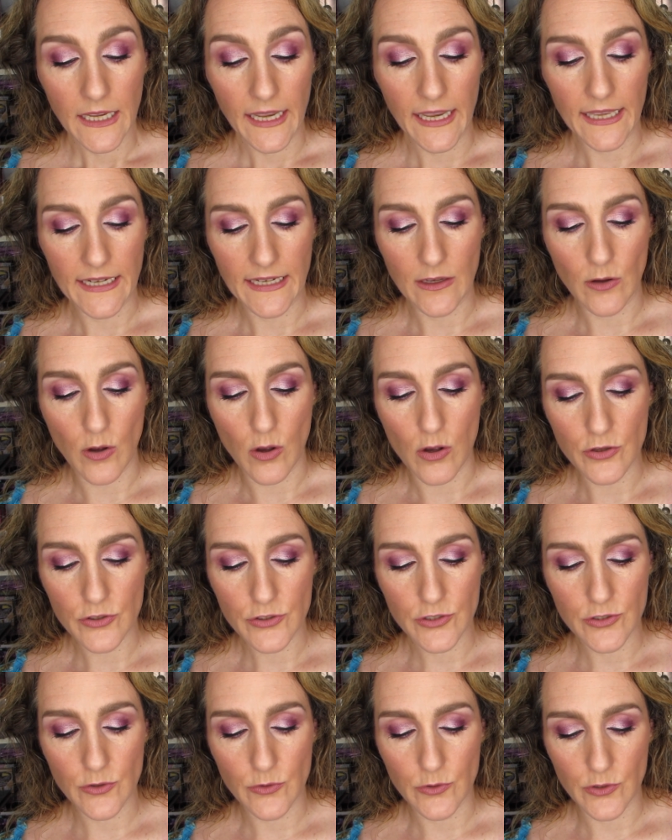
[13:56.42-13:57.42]
And I
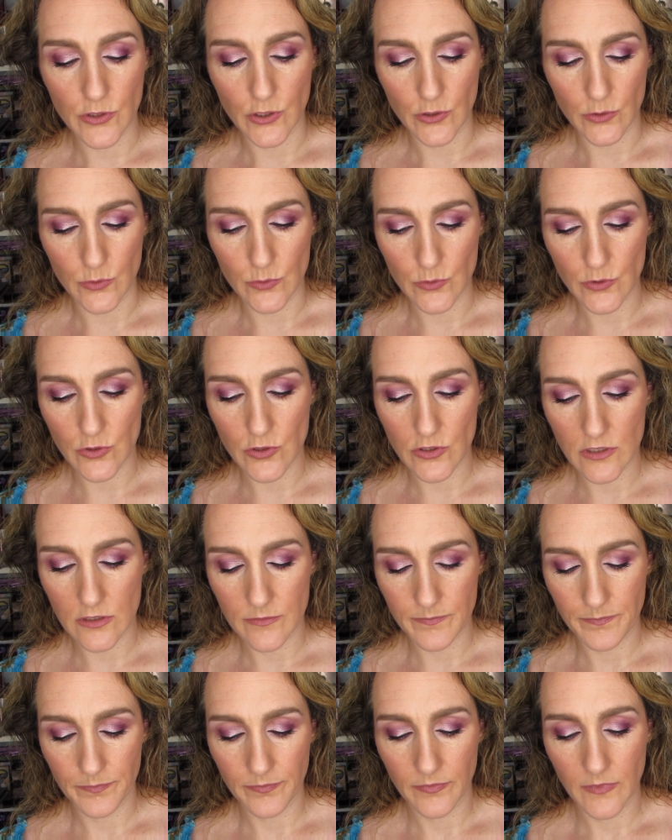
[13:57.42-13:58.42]
also
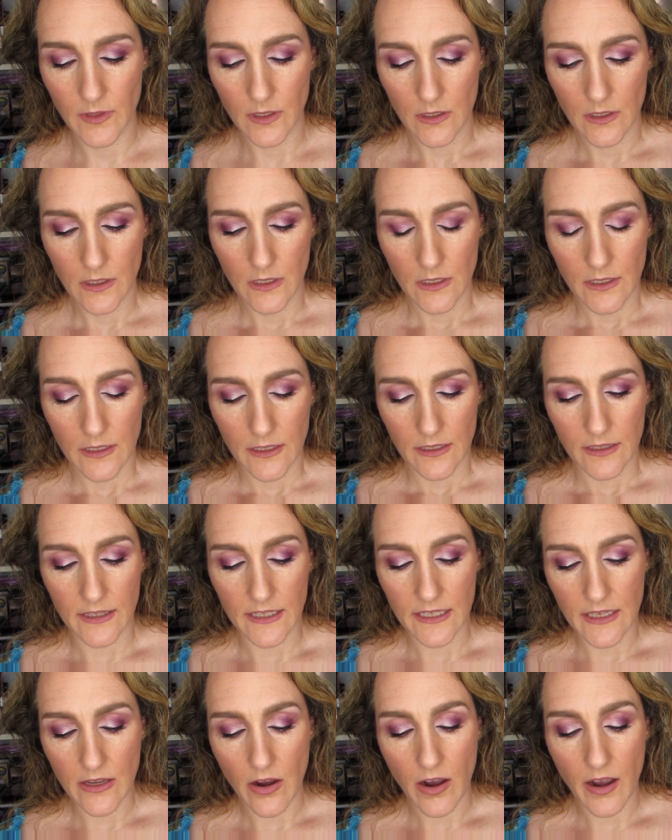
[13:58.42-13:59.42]
used
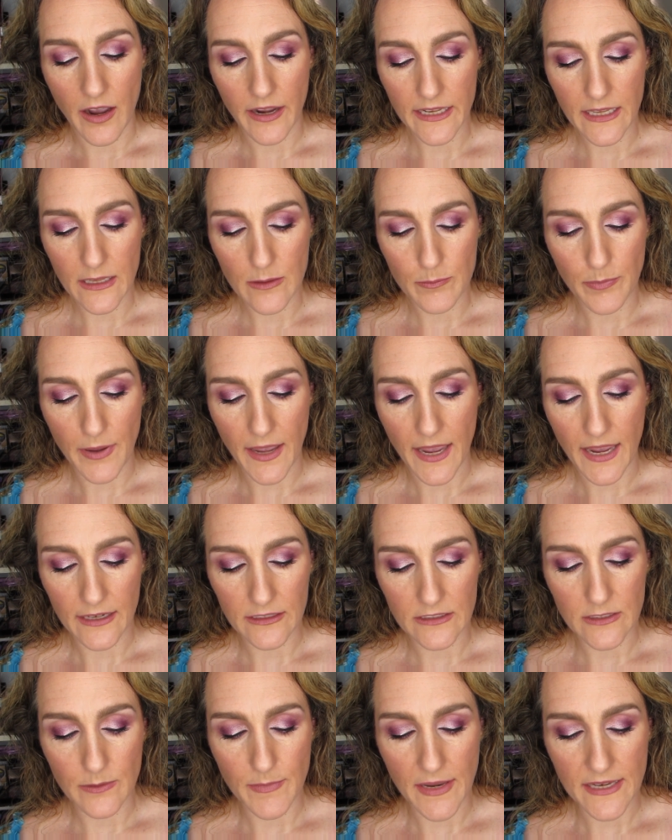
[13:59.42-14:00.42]
the High
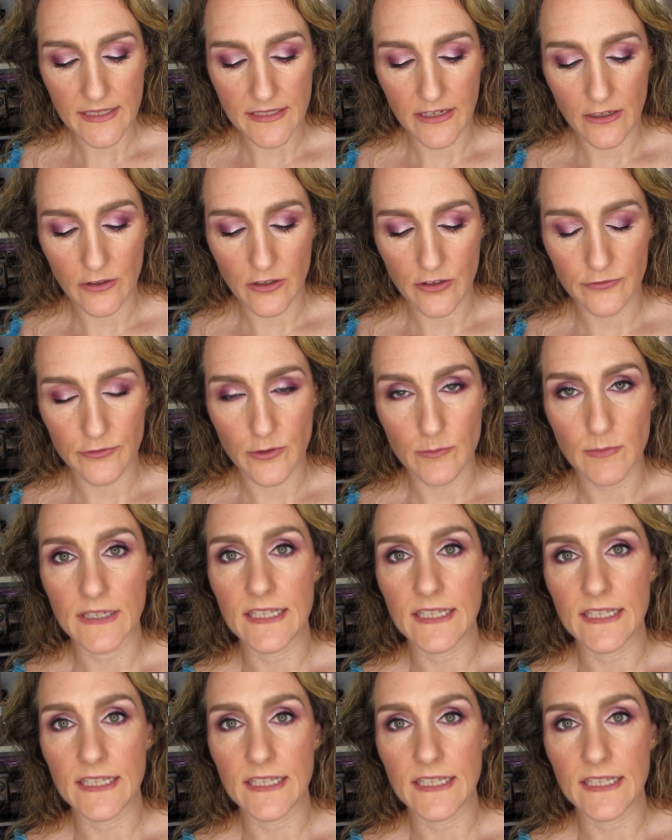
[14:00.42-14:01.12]
Impact mascara from